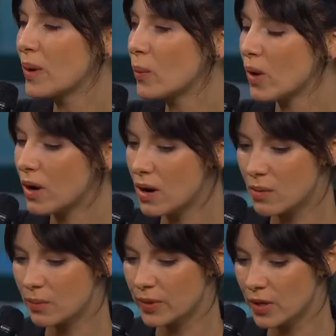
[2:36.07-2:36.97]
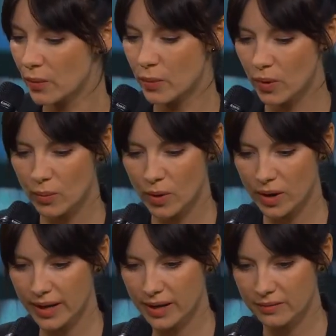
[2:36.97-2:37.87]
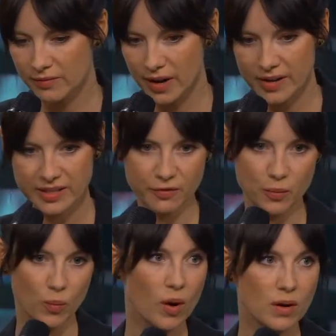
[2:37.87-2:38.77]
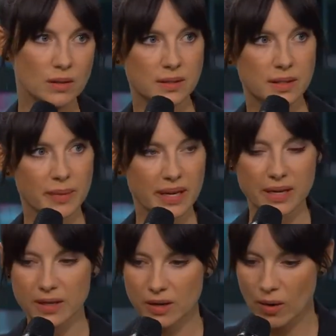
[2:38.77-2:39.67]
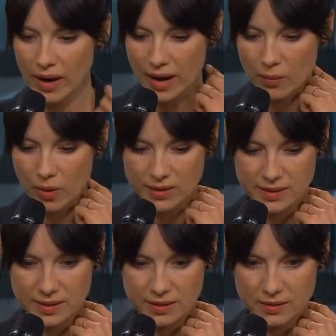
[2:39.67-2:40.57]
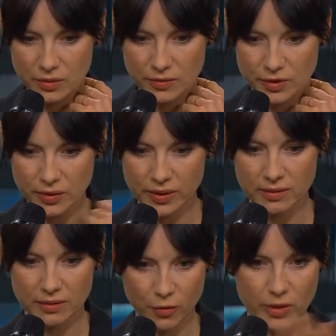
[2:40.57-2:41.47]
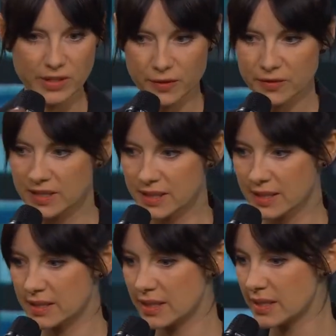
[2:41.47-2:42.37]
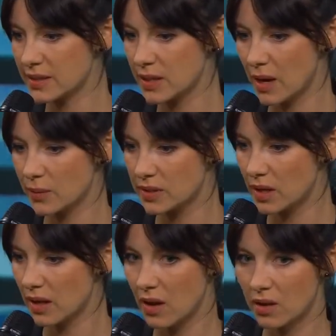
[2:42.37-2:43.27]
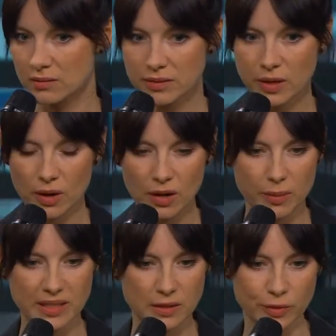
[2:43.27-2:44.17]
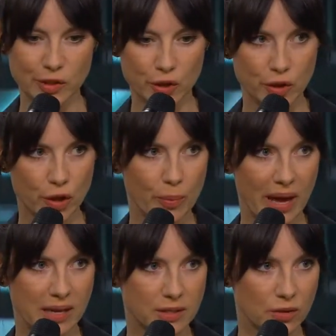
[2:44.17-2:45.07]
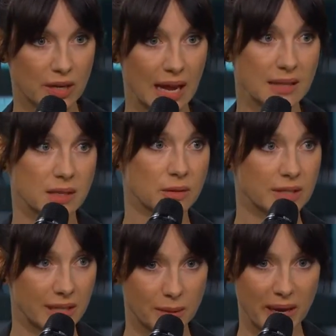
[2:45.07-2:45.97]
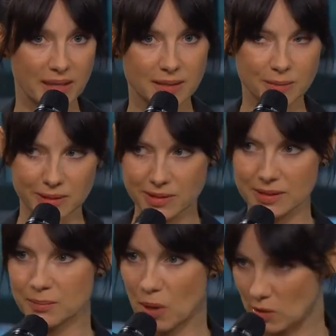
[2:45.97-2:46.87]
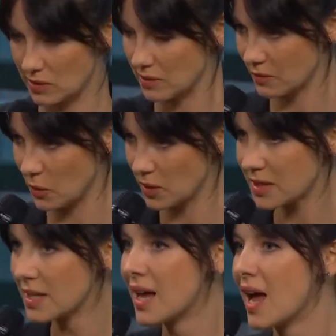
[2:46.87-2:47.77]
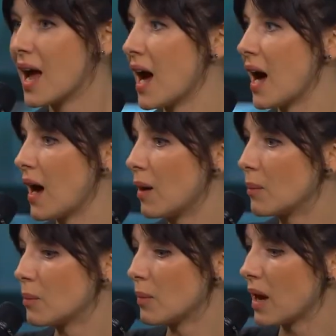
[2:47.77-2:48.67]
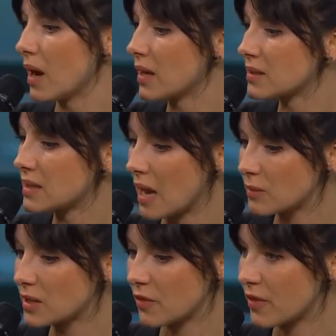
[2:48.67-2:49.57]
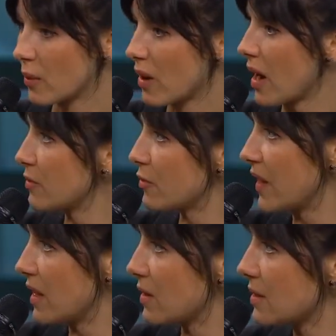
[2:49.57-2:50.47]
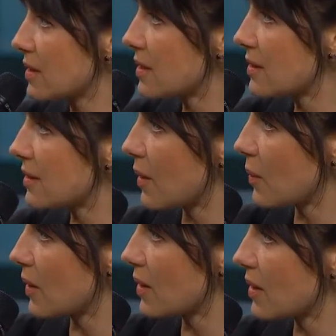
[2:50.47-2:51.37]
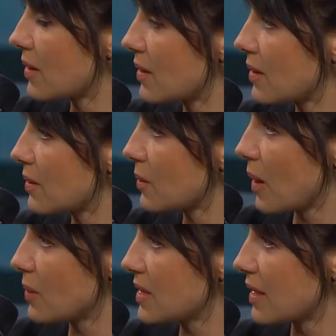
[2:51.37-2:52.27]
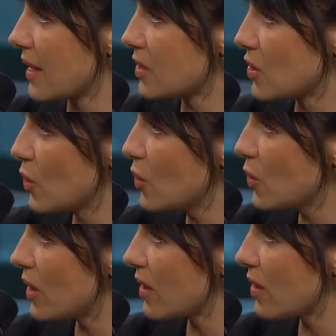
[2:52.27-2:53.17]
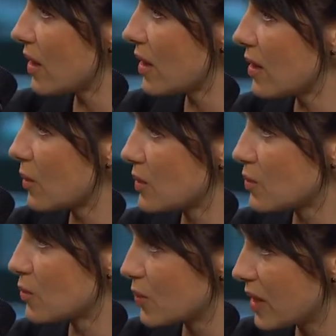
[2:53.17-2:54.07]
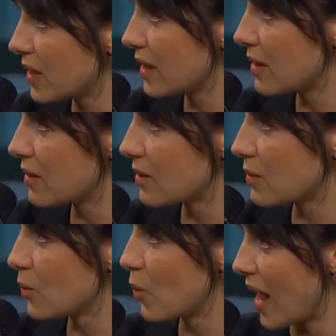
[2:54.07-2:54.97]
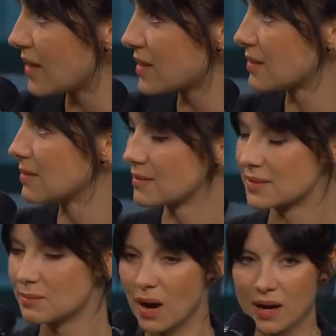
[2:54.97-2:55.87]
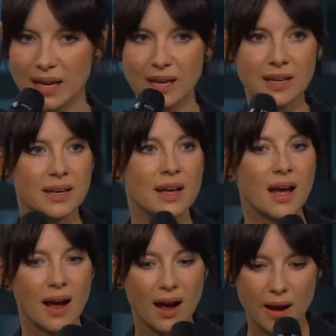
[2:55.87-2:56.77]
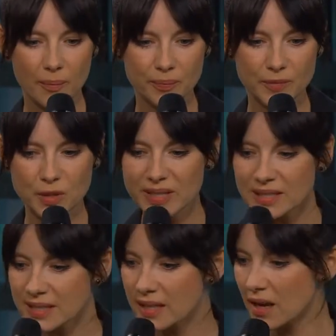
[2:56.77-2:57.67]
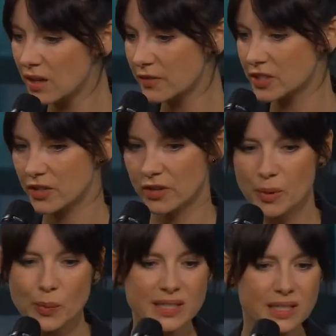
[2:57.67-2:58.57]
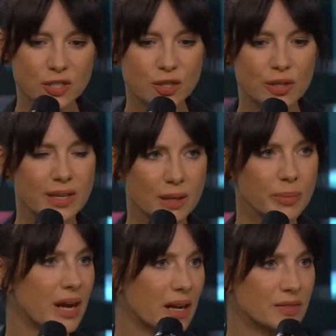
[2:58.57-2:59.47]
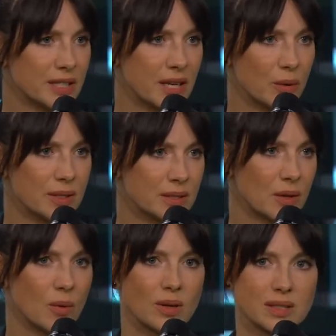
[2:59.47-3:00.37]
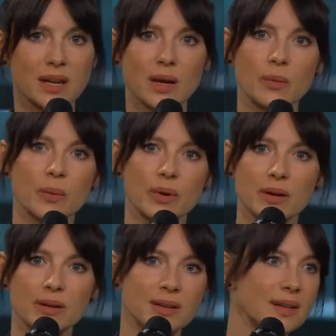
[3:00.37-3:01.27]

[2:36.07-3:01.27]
we were, you know, we were working in very different worlds. Right. I mean, you know, I, I, was sort of doing the 40s, 50s, 60s. I was a lot, you know, a lot of my stuff was studio based or Glasgow city based, which is Boston, of course. Um, and Sam's stuff, they were out in fields that were, where was it? Like Wet I think. It was mm-hmm. really wet and mucky. Um, so we didn't see a lot of each other. I mean, we did shoot a little bit out of sequence, so it wasn't like we were